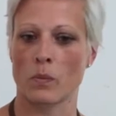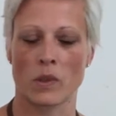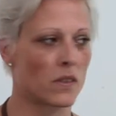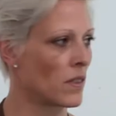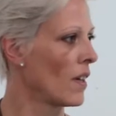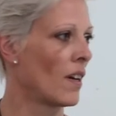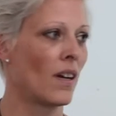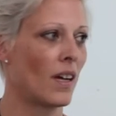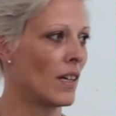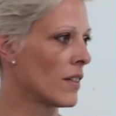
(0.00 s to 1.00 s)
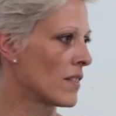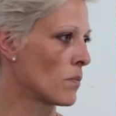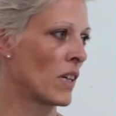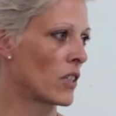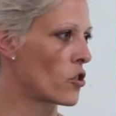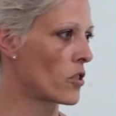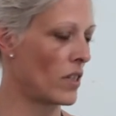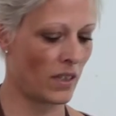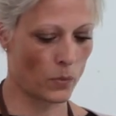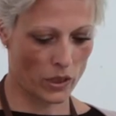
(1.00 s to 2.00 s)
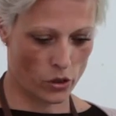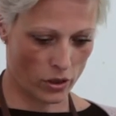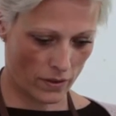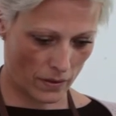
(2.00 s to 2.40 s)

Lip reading: but it doesn't match in the budget.